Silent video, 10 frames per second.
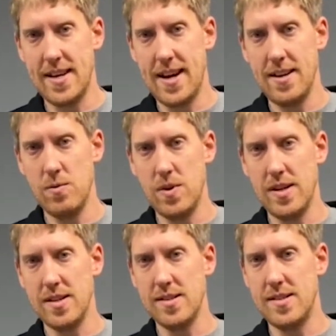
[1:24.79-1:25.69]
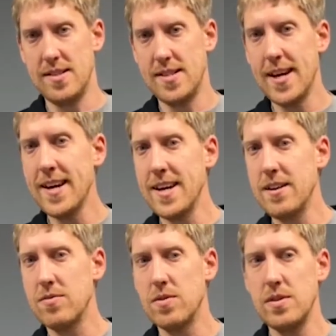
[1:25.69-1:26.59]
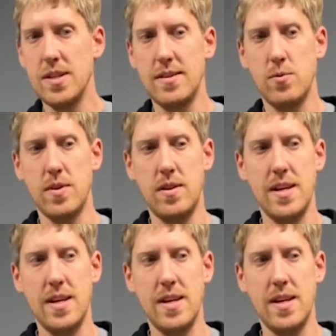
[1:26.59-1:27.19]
that it was designed really with